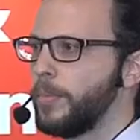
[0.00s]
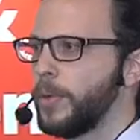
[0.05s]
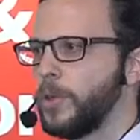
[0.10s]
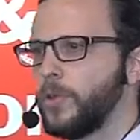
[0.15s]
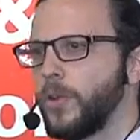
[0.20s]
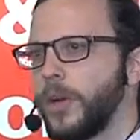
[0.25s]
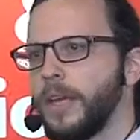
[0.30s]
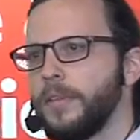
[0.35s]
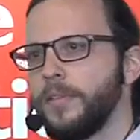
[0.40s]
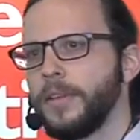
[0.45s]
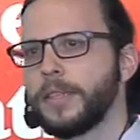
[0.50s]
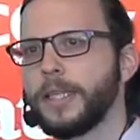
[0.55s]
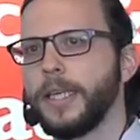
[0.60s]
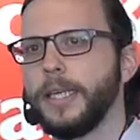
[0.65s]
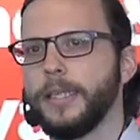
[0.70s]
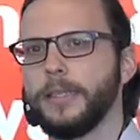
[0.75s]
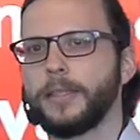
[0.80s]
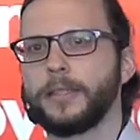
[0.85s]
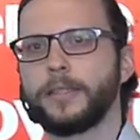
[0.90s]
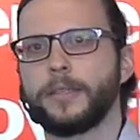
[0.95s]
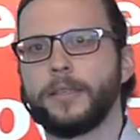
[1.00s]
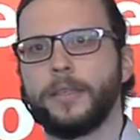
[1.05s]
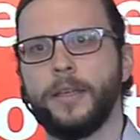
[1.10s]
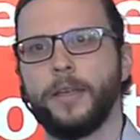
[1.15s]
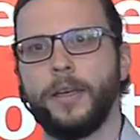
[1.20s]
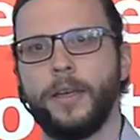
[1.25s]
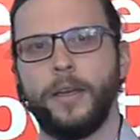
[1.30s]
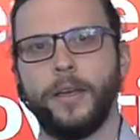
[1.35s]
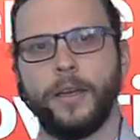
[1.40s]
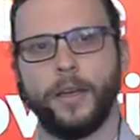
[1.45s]
been driving these.
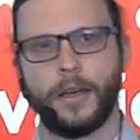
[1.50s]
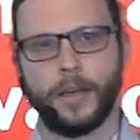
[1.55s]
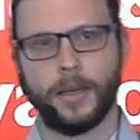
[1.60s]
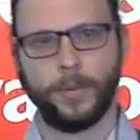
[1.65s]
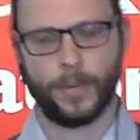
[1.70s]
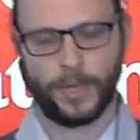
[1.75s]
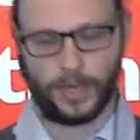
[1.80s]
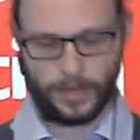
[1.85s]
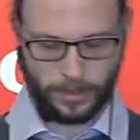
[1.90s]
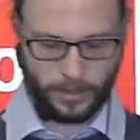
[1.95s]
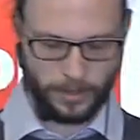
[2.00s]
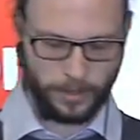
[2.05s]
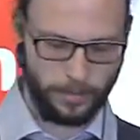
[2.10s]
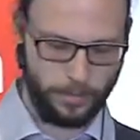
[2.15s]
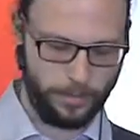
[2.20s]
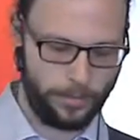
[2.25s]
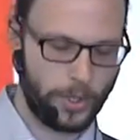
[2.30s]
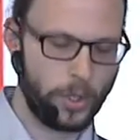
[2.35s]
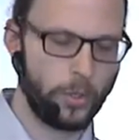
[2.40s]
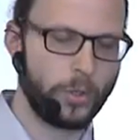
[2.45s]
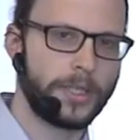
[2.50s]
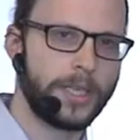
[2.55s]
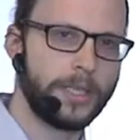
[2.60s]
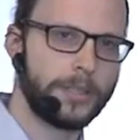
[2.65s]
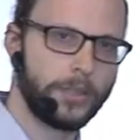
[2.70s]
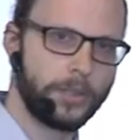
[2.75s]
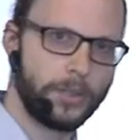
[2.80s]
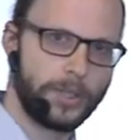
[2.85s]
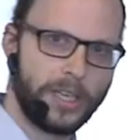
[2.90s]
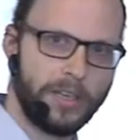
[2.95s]
I mean,
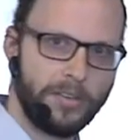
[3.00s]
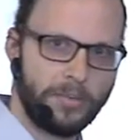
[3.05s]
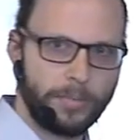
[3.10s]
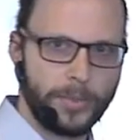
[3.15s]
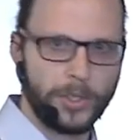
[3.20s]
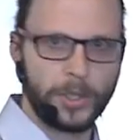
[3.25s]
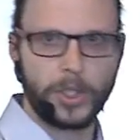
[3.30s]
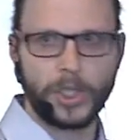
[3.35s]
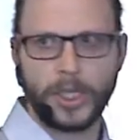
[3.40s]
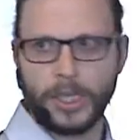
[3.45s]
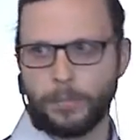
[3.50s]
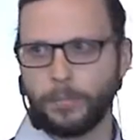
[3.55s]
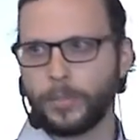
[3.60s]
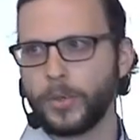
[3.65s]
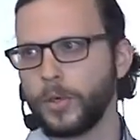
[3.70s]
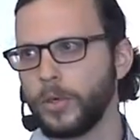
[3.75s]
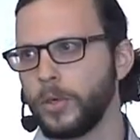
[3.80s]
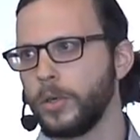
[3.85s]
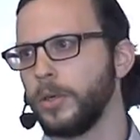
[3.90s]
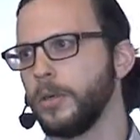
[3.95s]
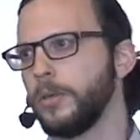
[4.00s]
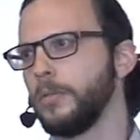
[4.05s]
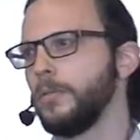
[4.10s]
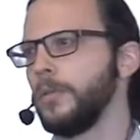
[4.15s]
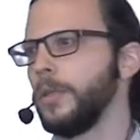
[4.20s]
processors have been cheaper